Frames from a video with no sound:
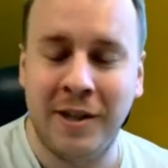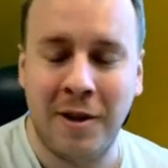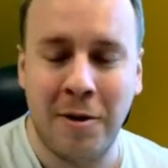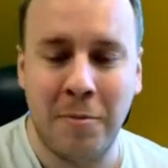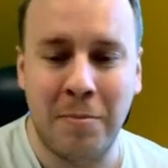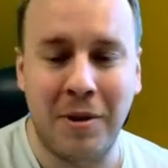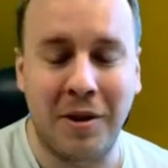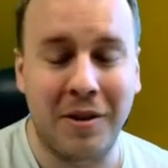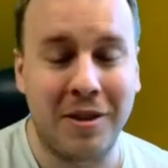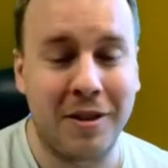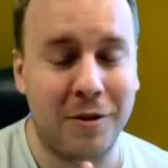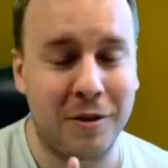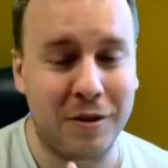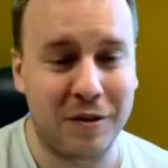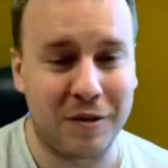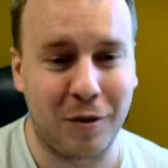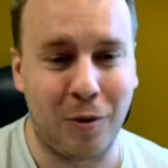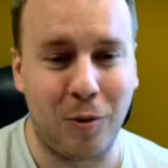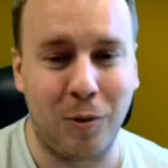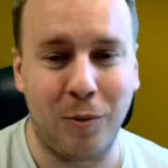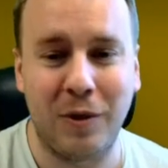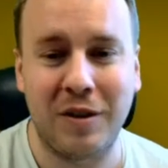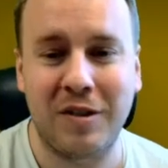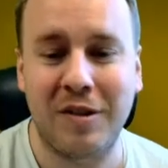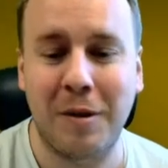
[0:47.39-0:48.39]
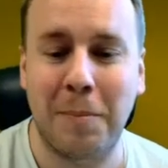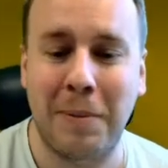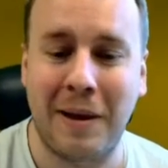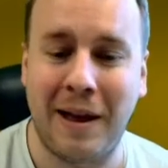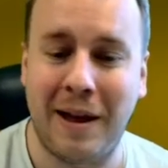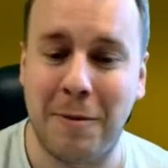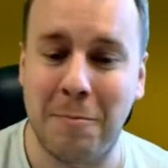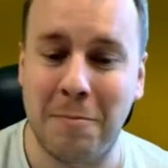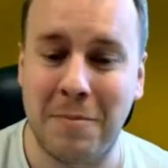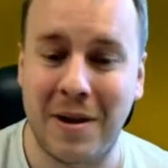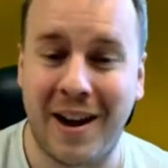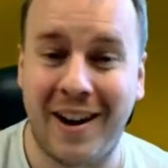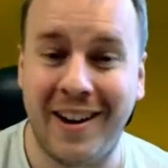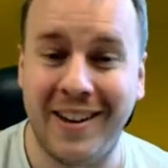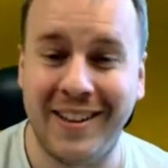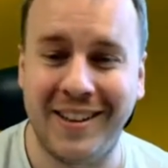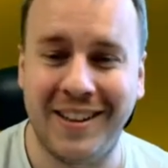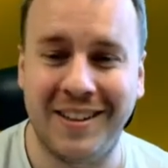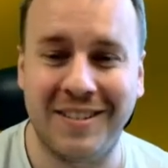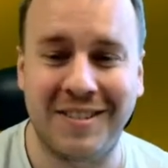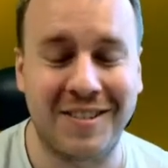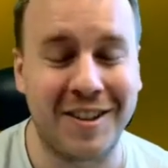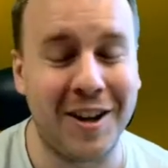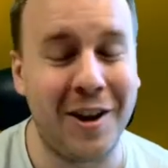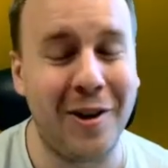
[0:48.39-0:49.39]
But there is always a plan behind
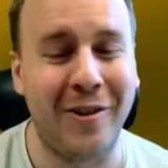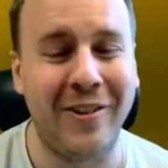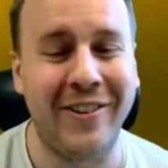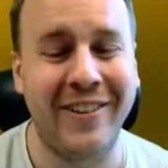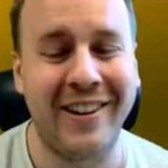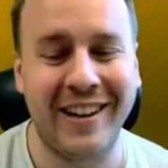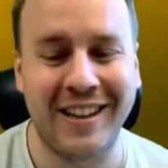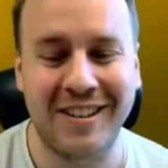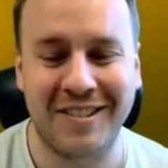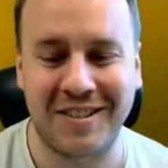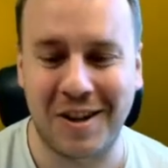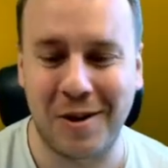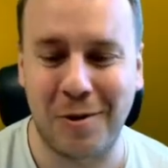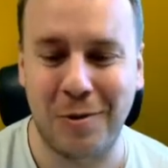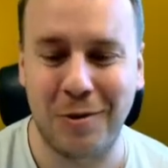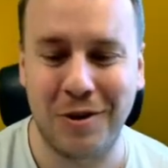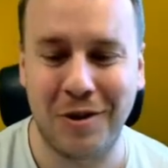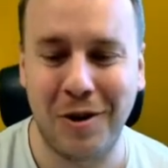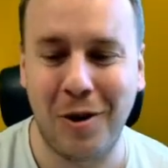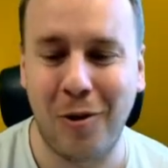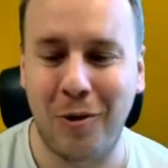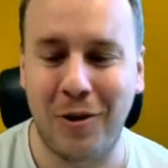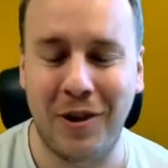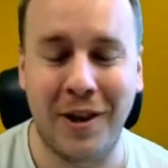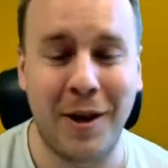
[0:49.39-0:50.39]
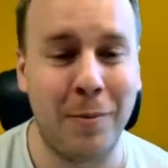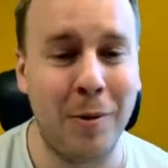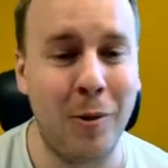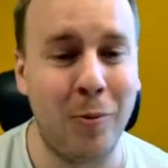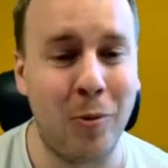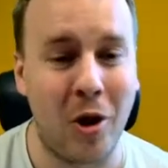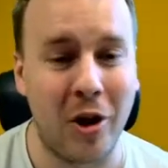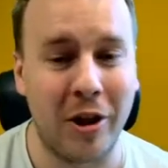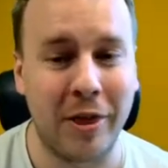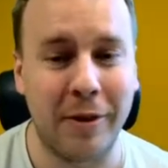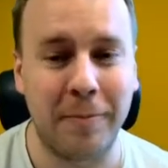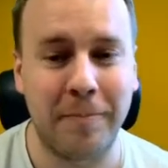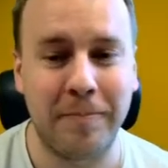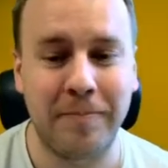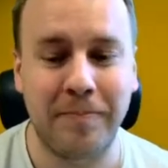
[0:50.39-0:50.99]
it. So, let's go to hole number one.